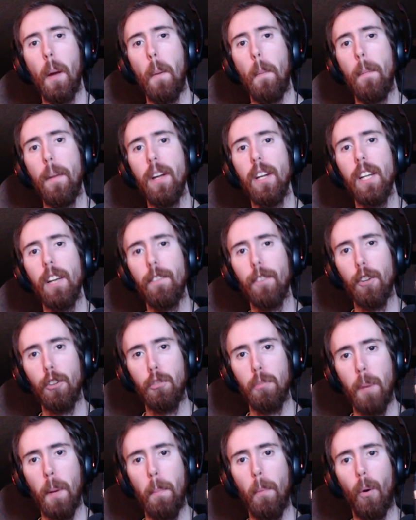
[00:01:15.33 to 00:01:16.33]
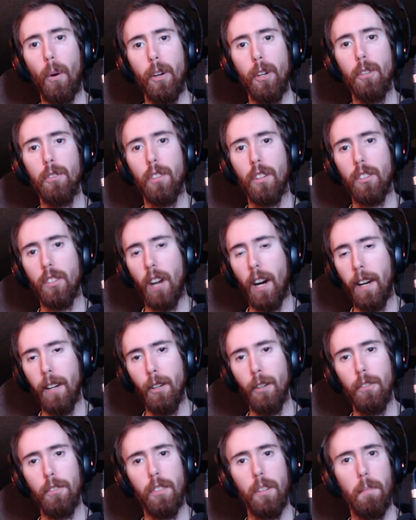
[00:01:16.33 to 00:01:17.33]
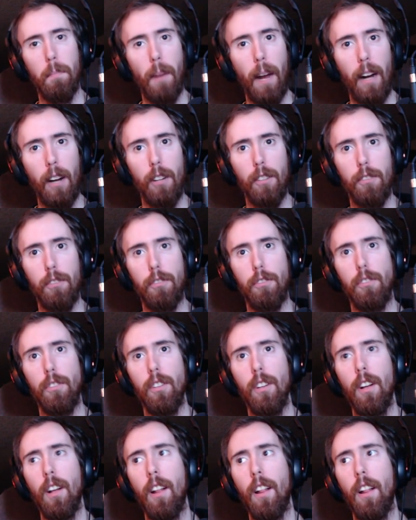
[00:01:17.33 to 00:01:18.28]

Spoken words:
many of those people are using titles and mounts